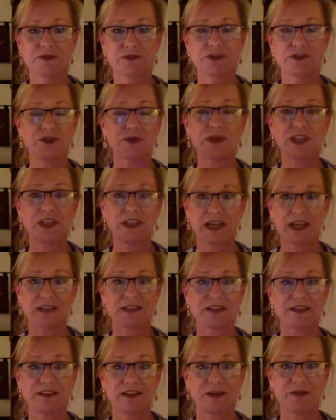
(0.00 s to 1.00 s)
for doing
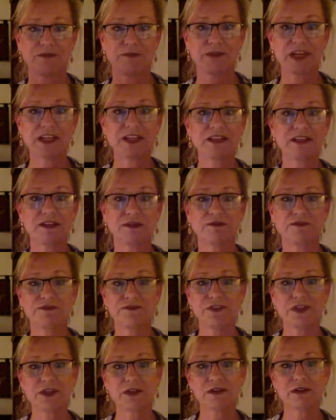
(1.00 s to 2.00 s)
that to them, making them
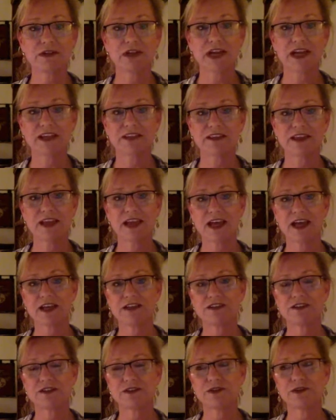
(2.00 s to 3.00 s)
feel like they
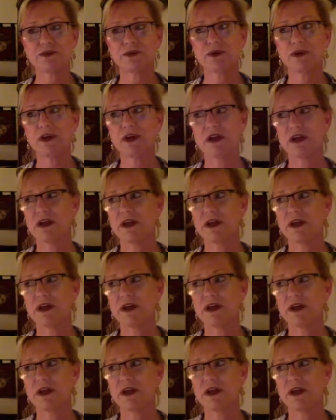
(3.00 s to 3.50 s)
had to